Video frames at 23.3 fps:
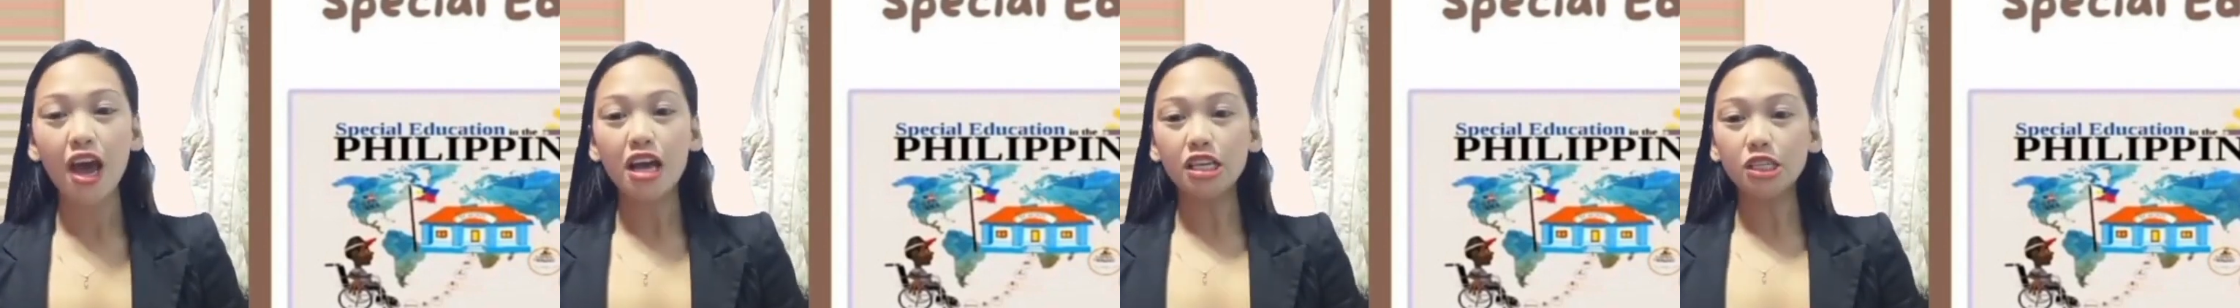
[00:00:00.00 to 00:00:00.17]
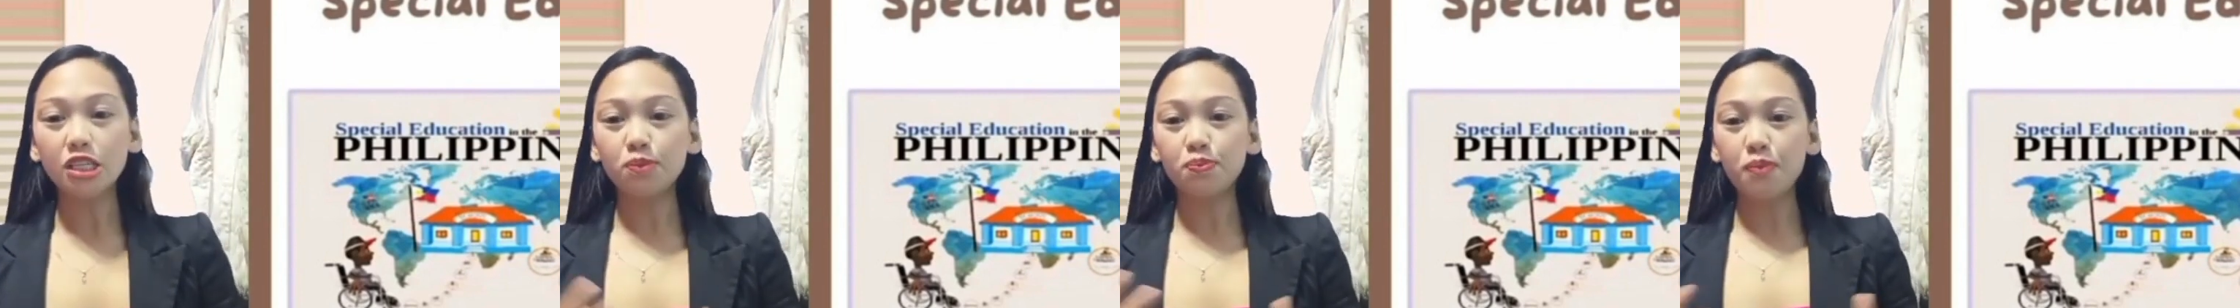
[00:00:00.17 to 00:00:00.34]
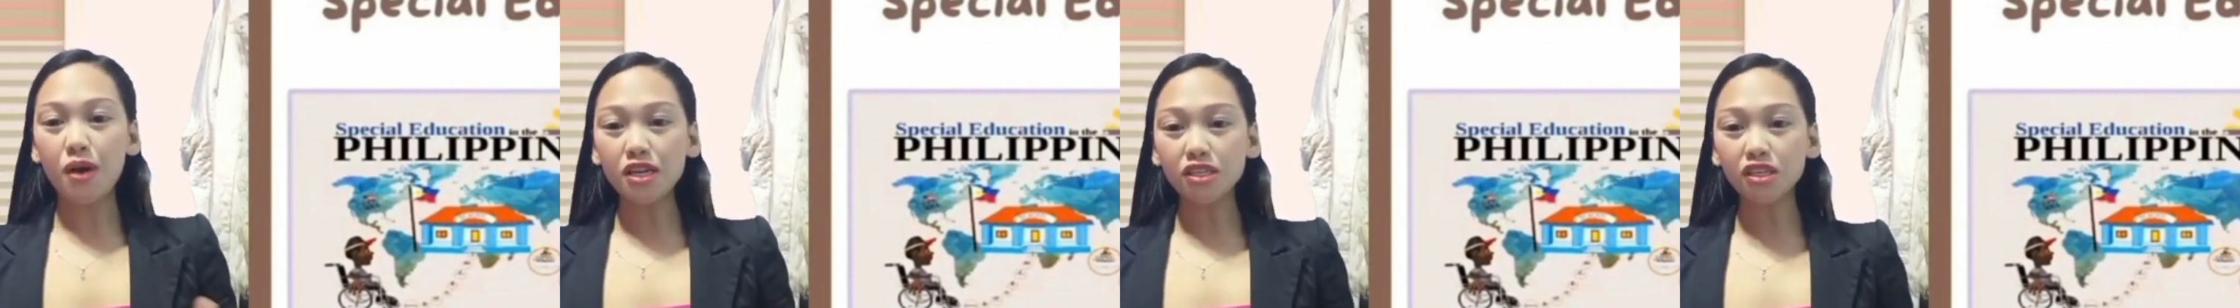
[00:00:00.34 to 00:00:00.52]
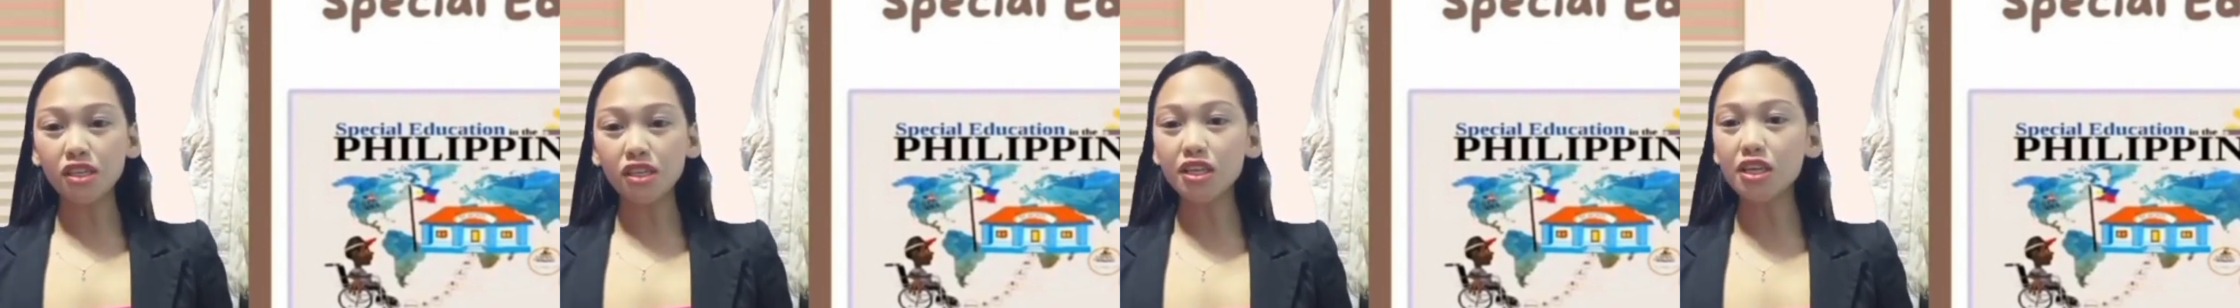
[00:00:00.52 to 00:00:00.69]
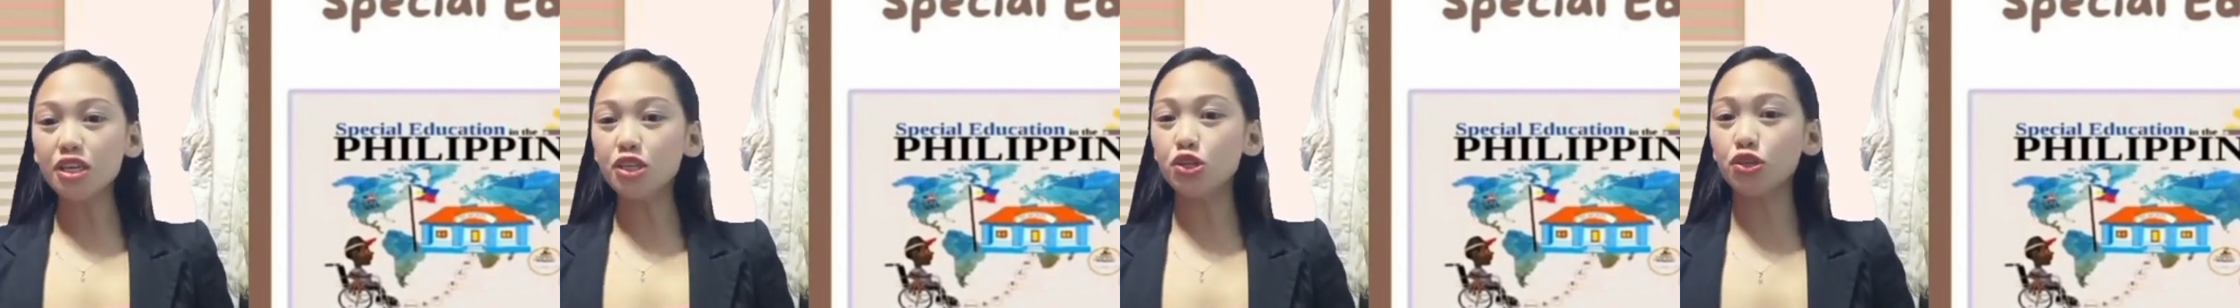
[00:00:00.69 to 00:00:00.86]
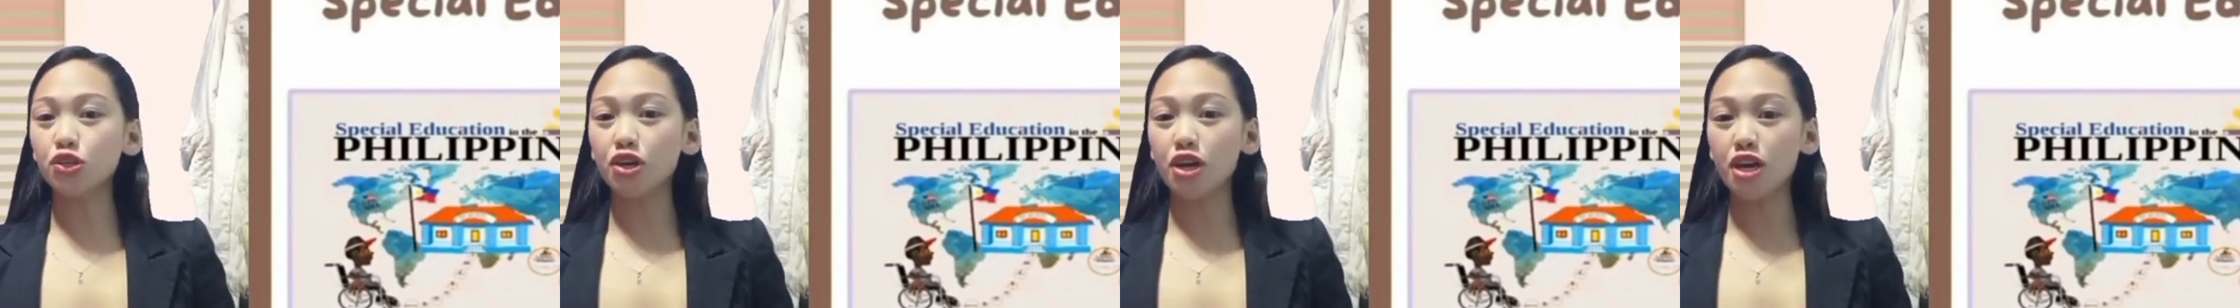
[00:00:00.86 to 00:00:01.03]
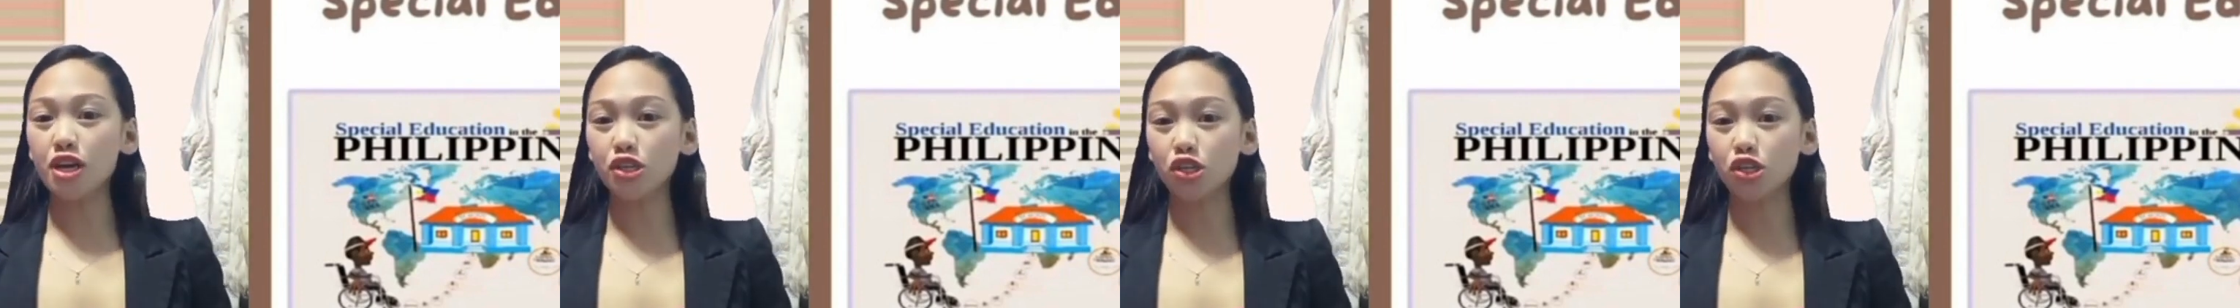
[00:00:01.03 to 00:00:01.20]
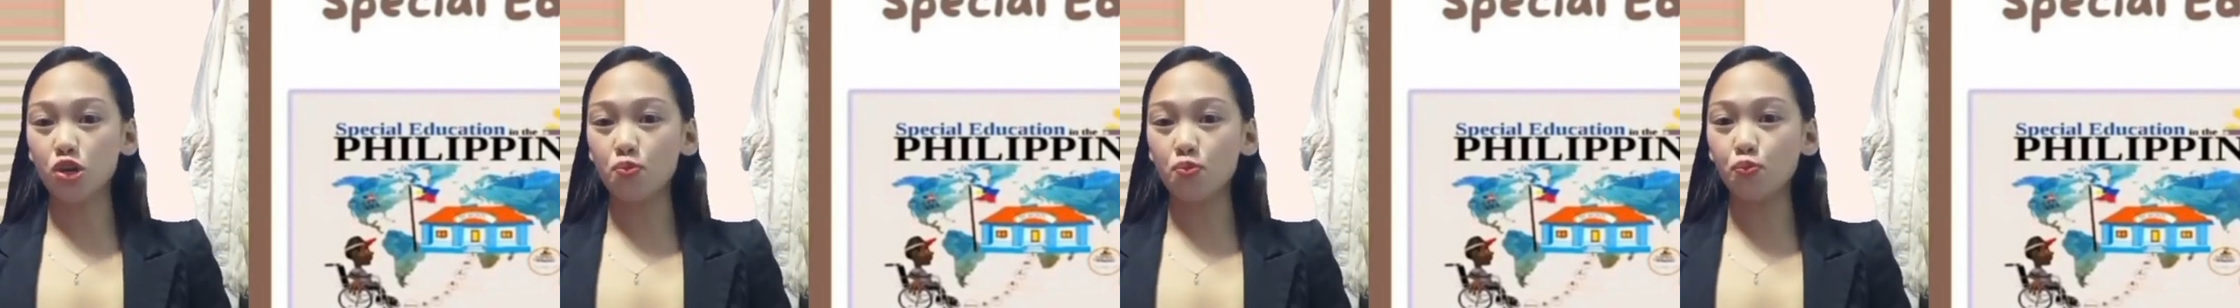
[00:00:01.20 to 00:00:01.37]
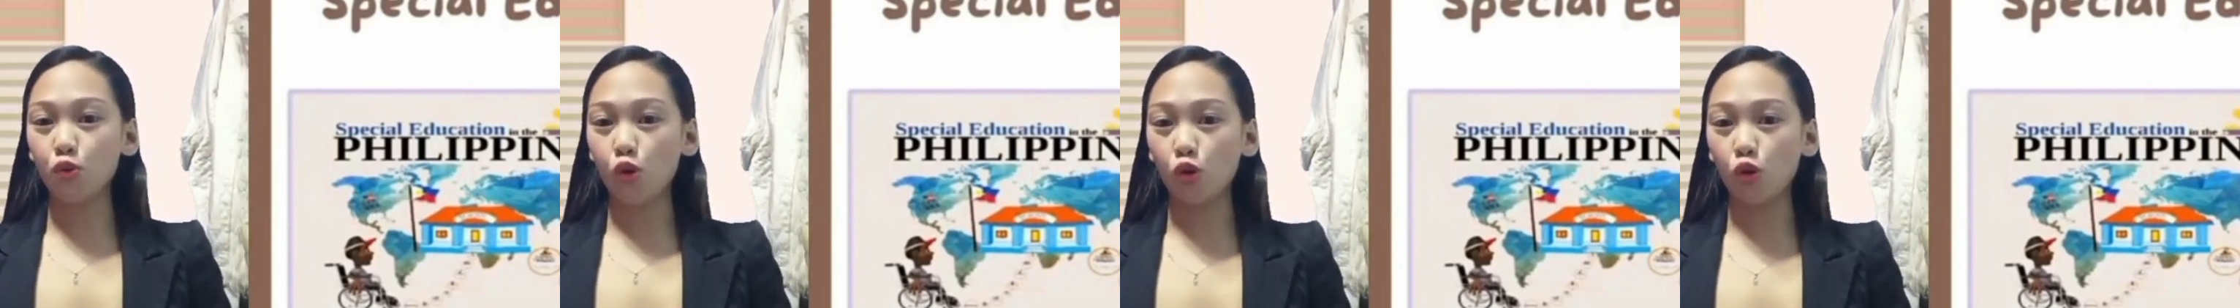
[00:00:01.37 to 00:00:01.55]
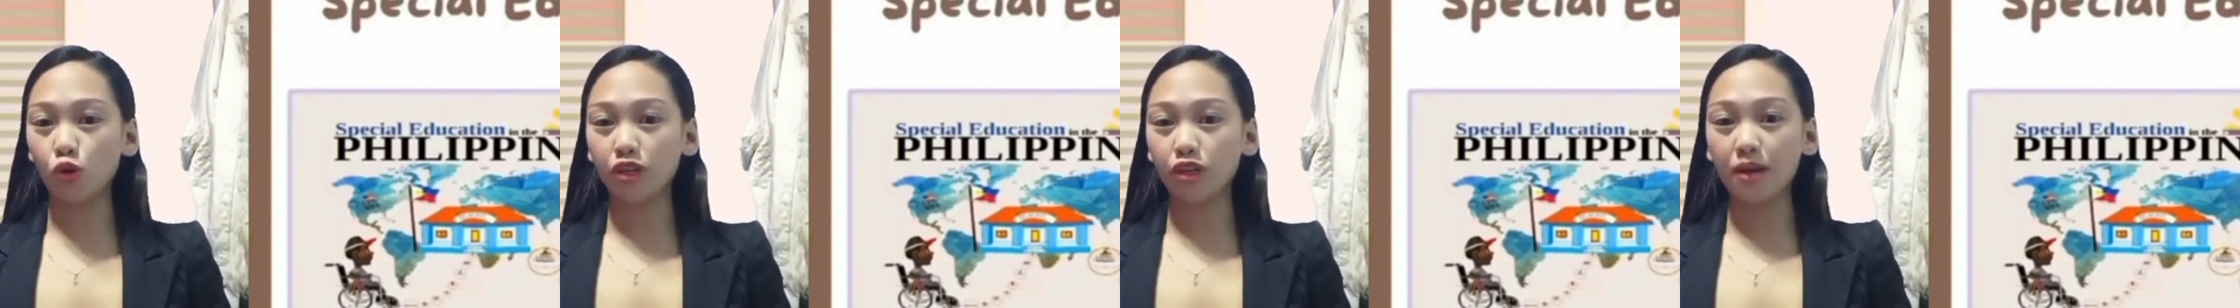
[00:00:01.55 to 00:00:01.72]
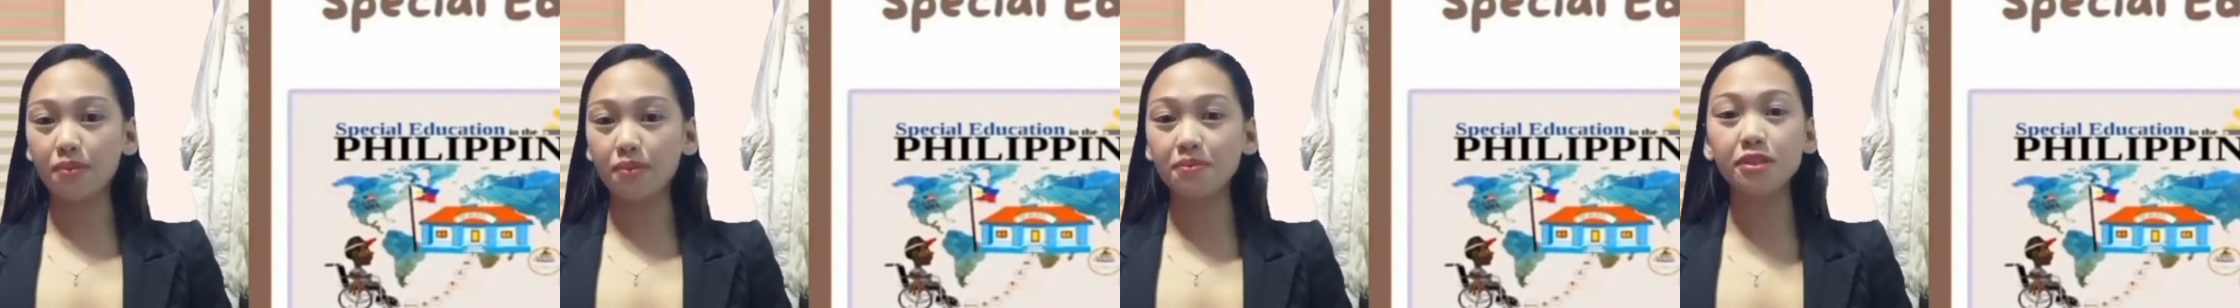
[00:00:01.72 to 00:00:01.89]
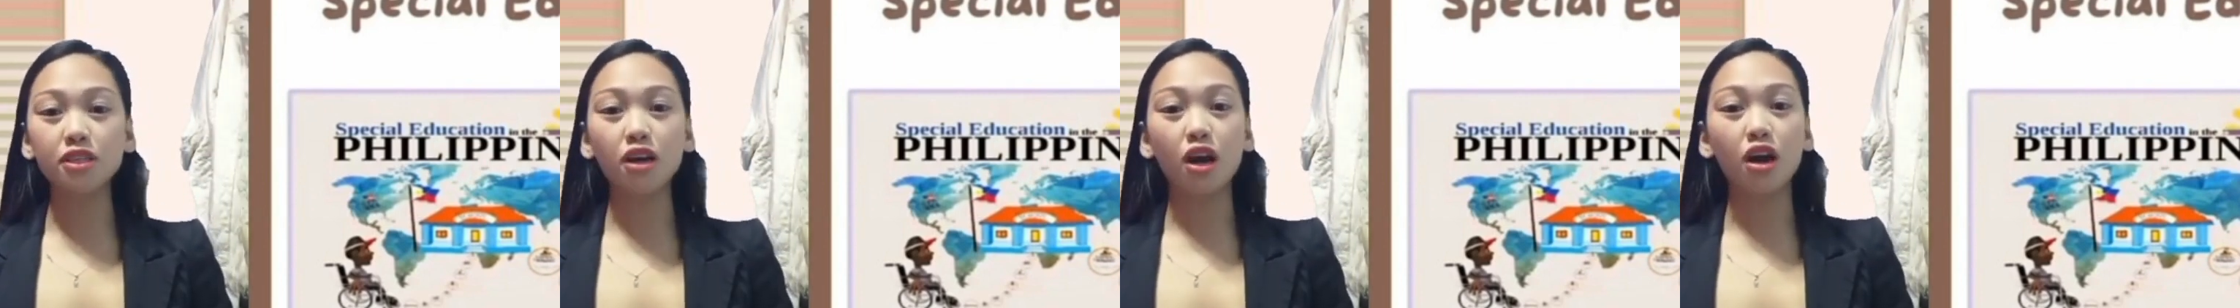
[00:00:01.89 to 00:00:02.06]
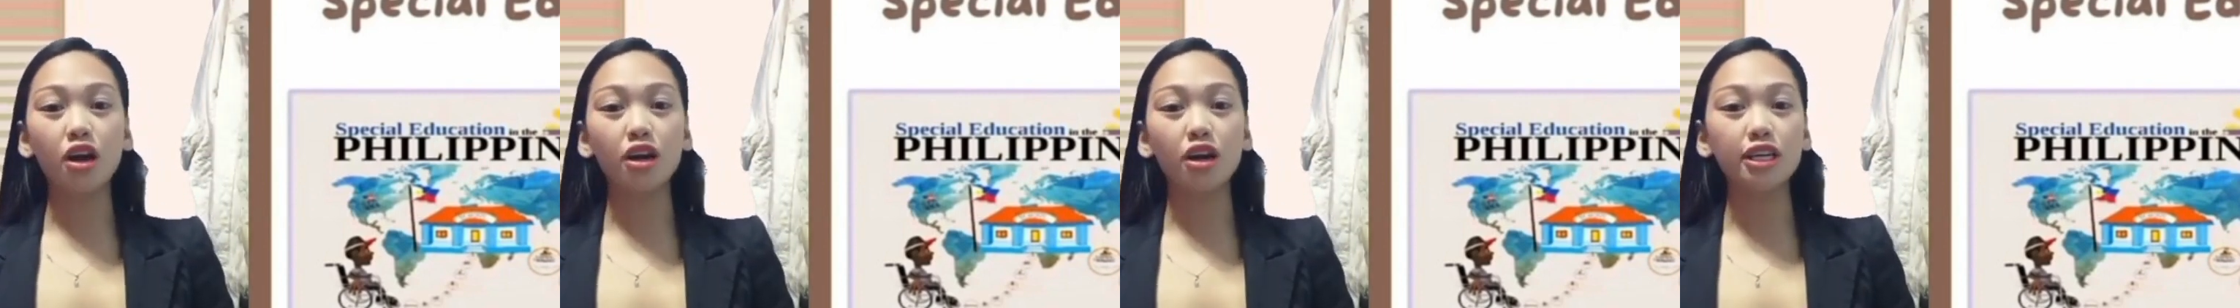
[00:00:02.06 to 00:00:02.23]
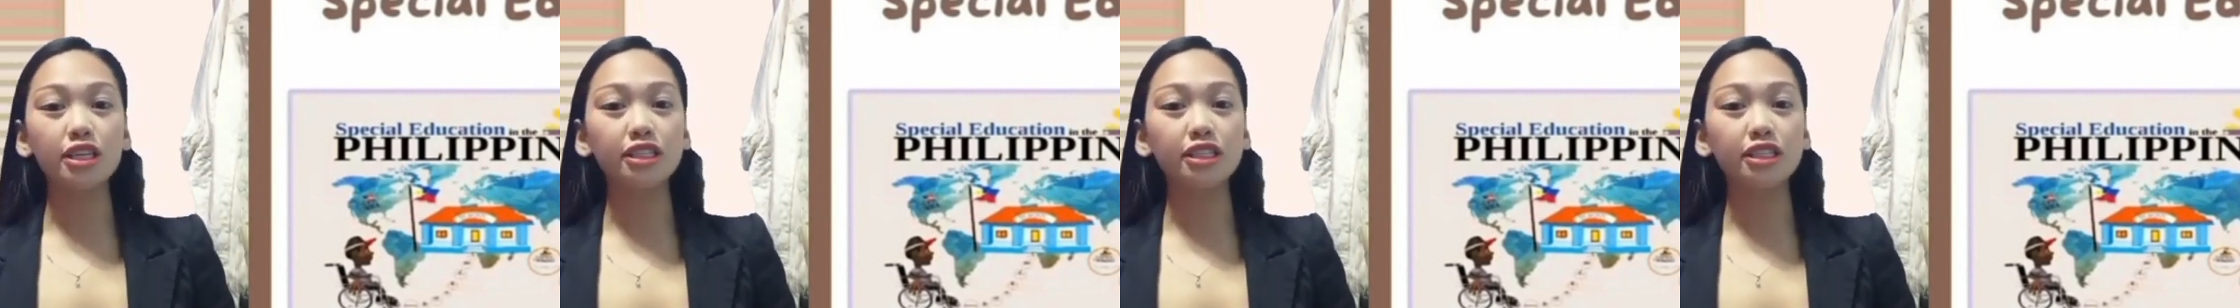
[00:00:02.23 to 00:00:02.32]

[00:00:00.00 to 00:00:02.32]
Special education programs are